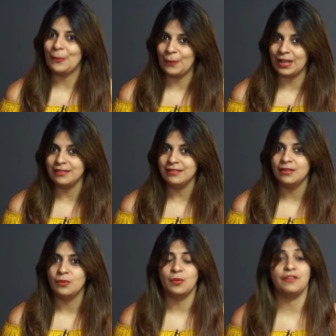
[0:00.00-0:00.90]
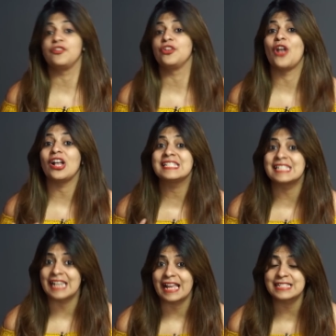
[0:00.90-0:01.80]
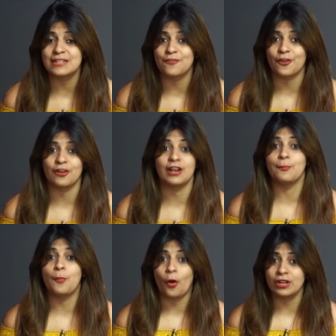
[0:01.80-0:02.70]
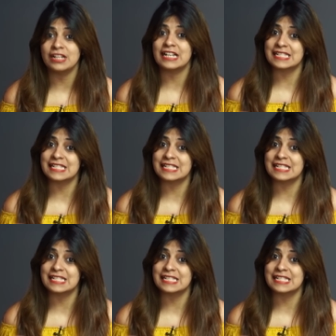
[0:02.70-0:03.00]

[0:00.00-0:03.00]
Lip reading: Well, if you're not selected for an important